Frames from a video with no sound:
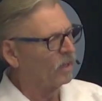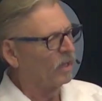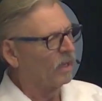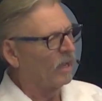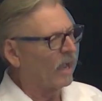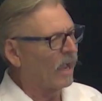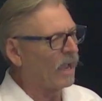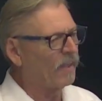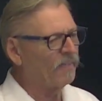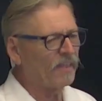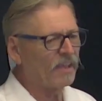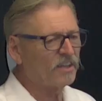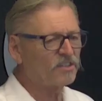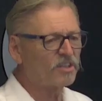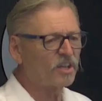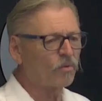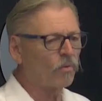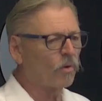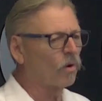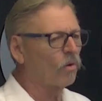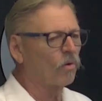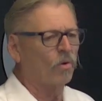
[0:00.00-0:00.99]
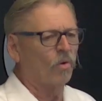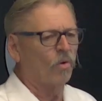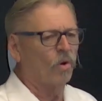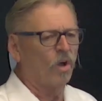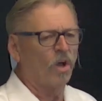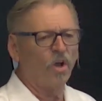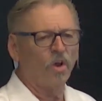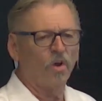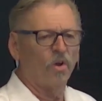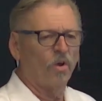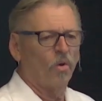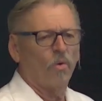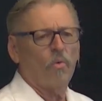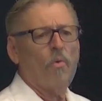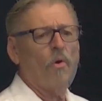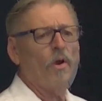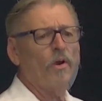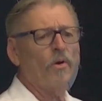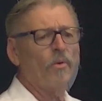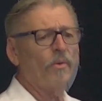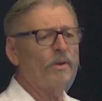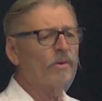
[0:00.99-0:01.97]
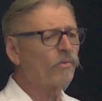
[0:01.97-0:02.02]
And they said, Well, huh,
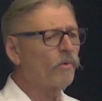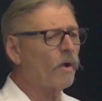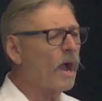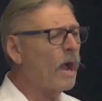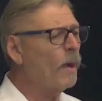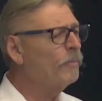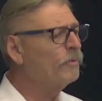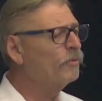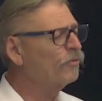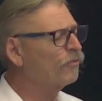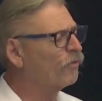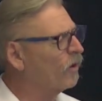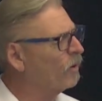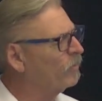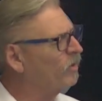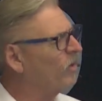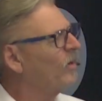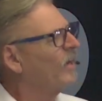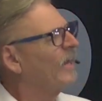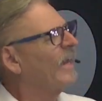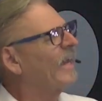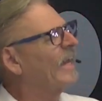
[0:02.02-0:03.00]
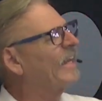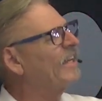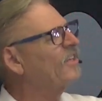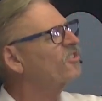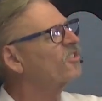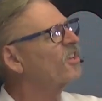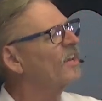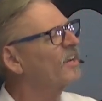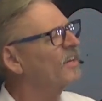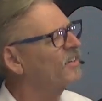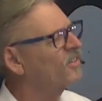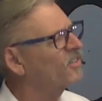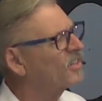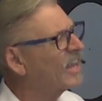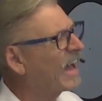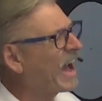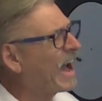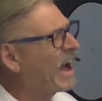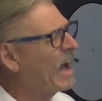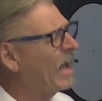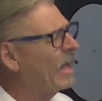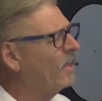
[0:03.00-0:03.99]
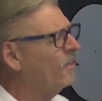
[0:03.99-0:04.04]
where are we robbing from you? He said, In
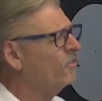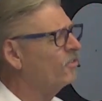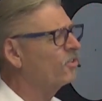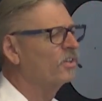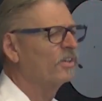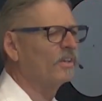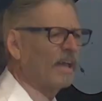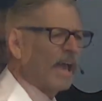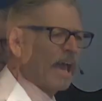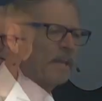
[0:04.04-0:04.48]
tithes and